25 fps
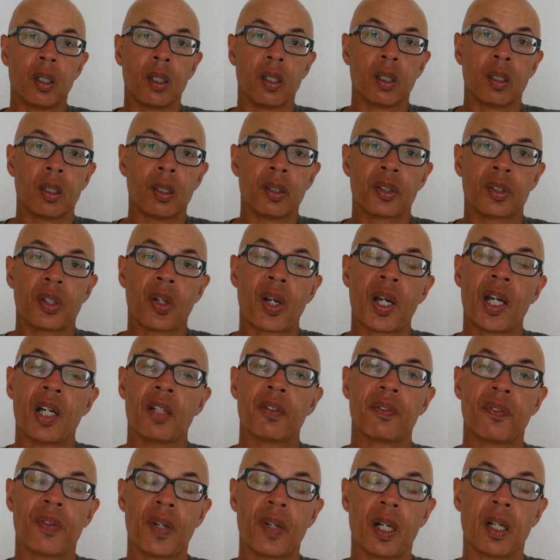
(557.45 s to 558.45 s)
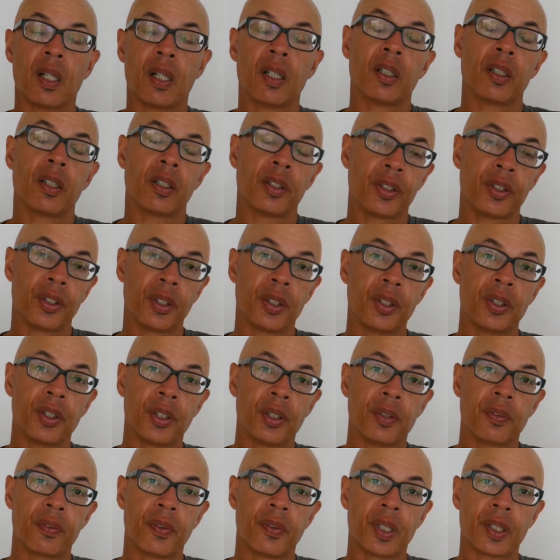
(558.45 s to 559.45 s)
So how far should you,
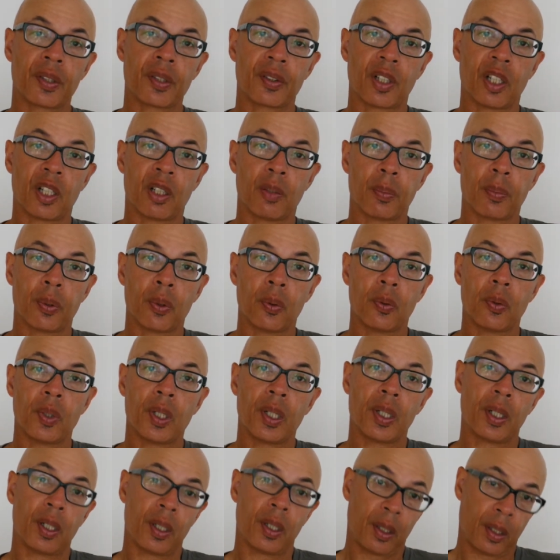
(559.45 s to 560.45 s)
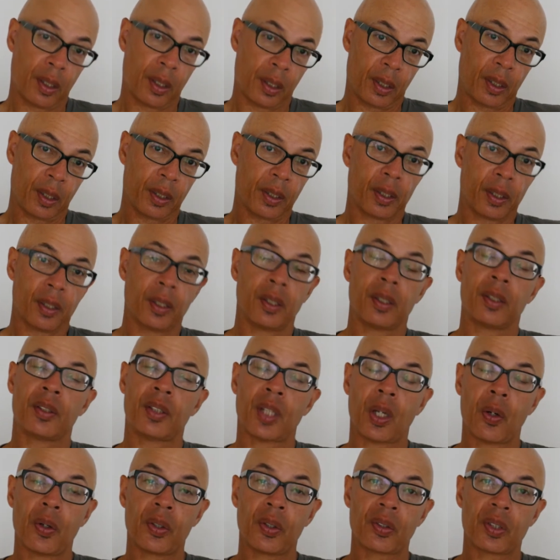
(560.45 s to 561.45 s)
for example,
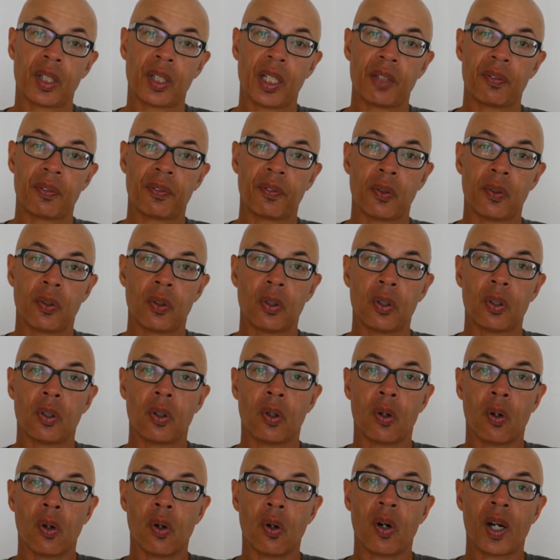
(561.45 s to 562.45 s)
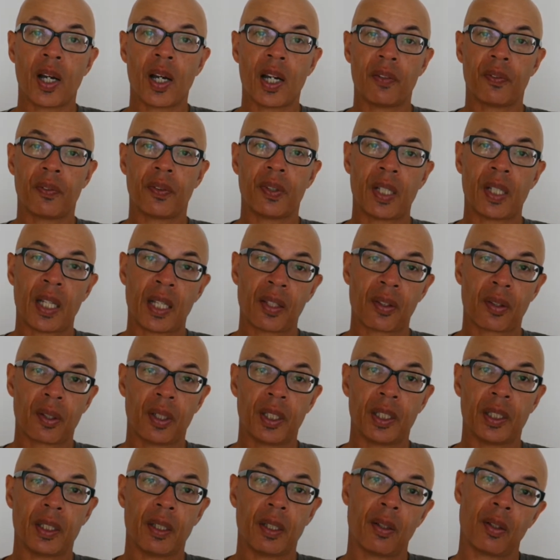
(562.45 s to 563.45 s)
tow a sled for or have an
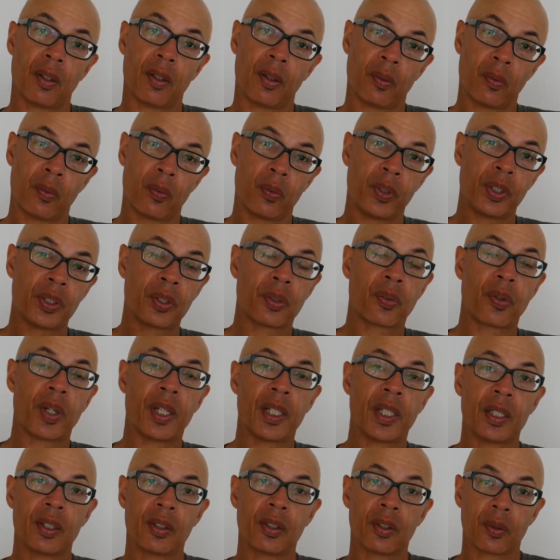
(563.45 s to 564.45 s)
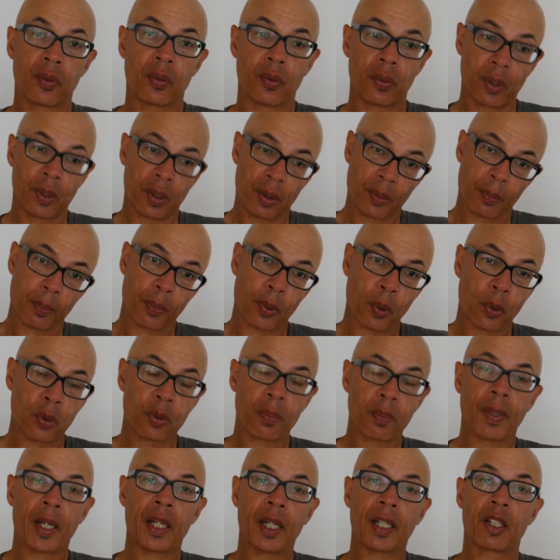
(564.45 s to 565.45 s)
athlete restrained, pulled
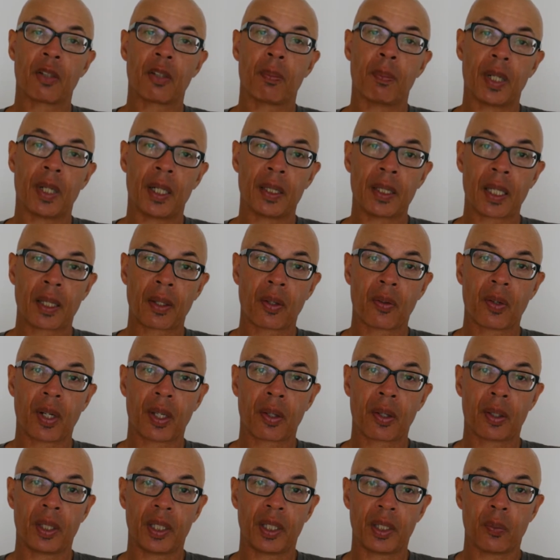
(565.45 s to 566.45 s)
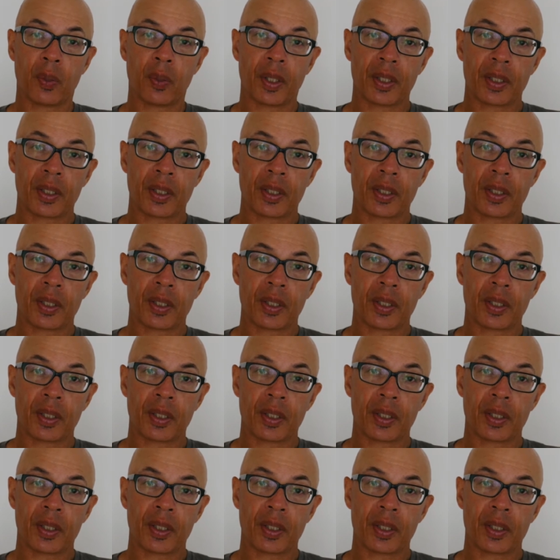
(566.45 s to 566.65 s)
back by another athlete when